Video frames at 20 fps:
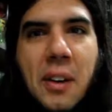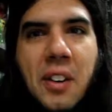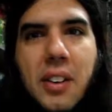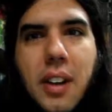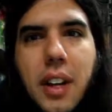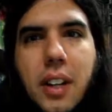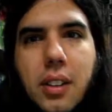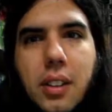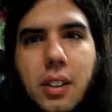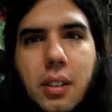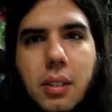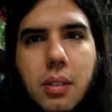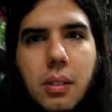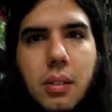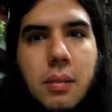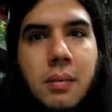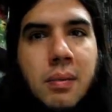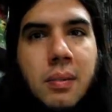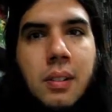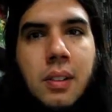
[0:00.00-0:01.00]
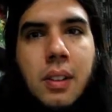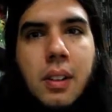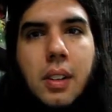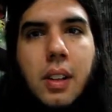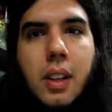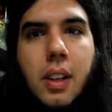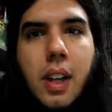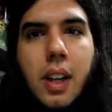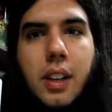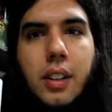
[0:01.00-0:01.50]
internet
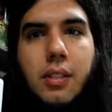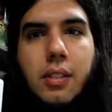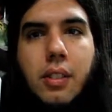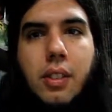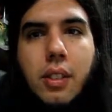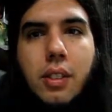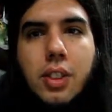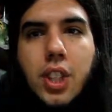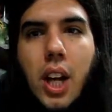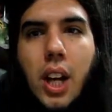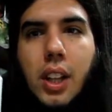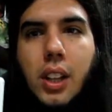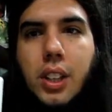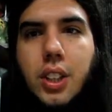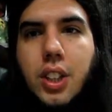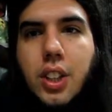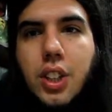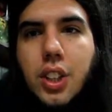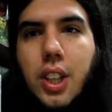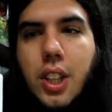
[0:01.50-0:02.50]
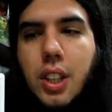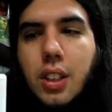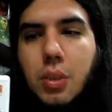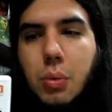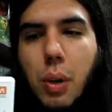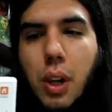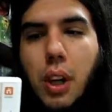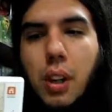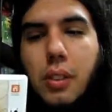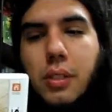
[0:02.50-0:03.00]
kind of challenge thing
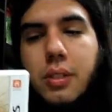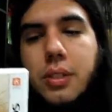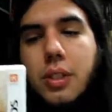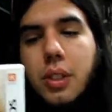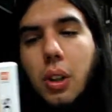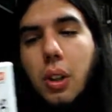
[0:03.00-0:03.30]
as well.